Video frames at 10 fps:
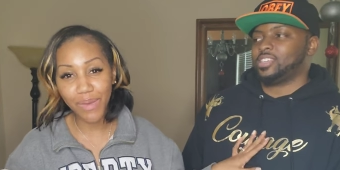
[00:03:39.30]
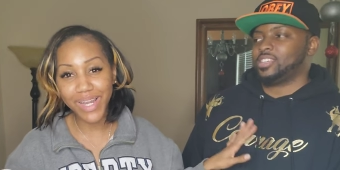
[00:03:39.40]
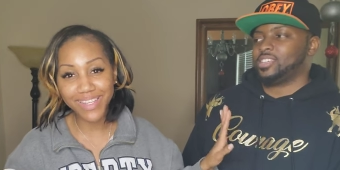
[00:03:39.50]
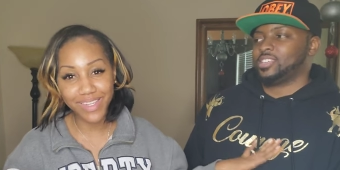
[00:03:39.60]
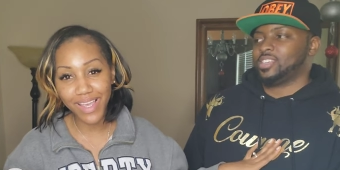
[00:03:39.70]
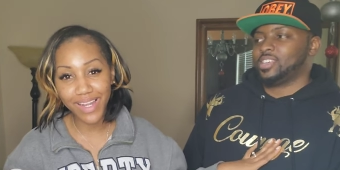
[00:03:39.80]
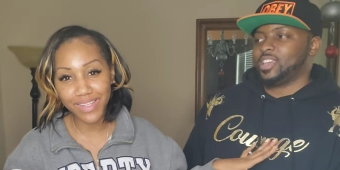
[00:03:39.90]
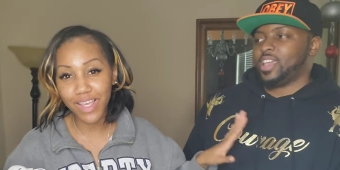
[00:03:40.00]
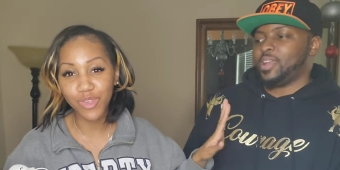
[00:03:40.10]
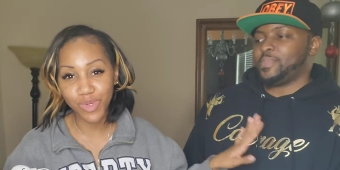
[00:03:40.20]
Speaker 1: not what I said.
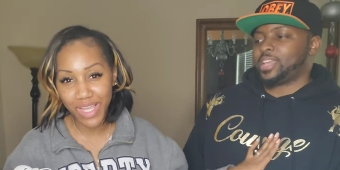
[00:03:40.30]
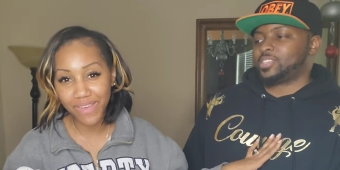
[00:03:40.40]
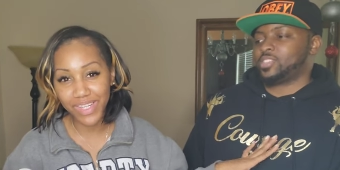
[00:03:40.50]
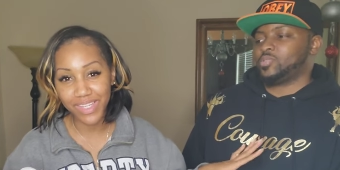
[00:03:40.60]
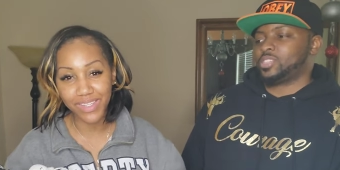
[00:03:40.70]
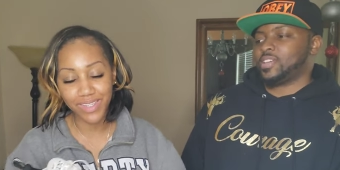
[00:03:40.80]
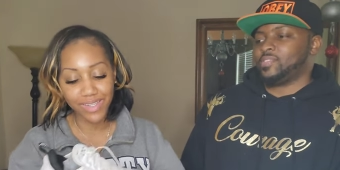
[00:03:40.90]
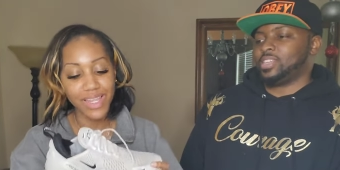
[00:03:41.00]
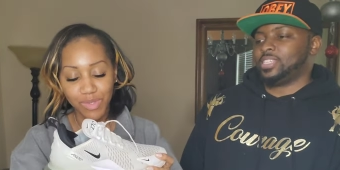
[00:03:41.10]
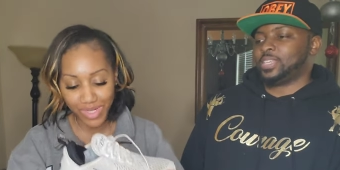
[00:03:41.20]
I said 270s.
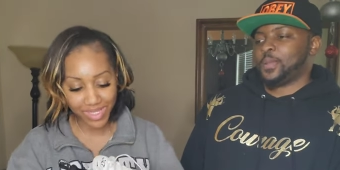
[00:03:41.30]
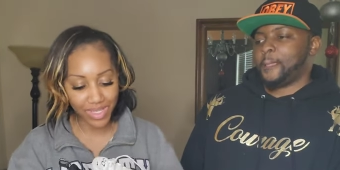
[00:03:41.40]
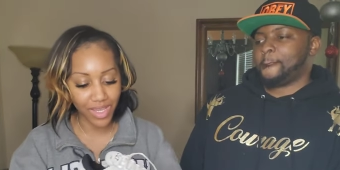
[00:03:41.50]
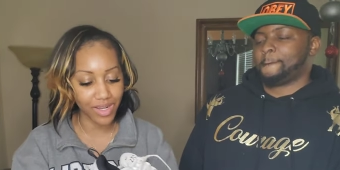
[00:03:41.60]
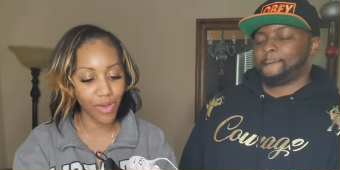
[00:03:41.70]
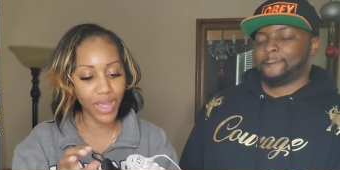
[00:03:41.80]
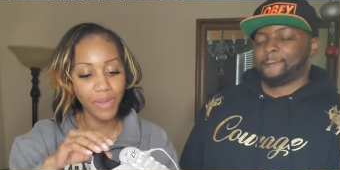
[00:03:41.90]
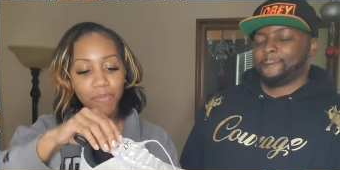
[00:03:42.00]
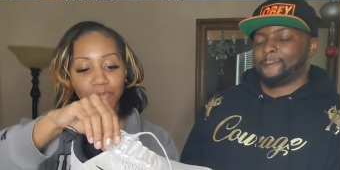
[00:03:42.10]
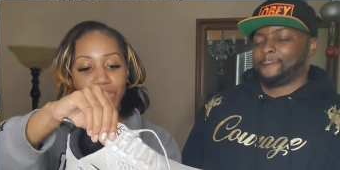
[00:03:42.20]
270s. That's what I said.
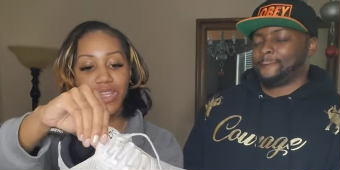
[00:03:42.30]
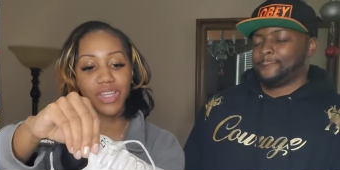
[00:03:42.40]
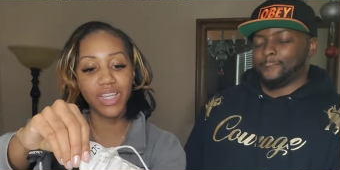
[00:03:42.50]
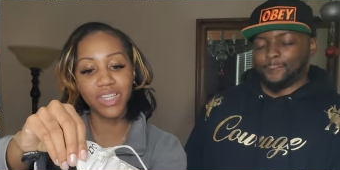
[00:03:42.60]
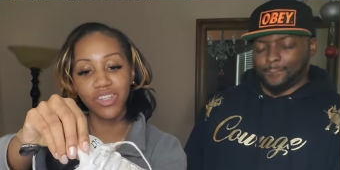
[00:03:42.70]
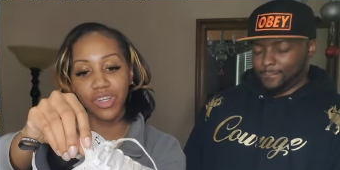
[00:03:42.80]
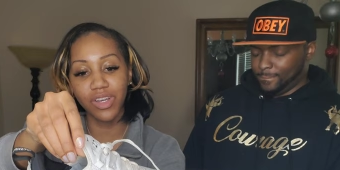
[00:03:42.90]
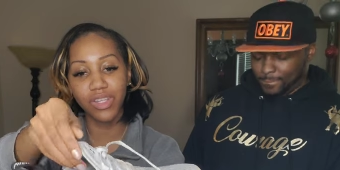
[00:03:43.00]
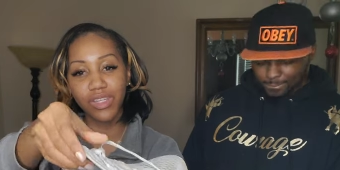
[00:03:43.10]
Okay, look at these, y'all.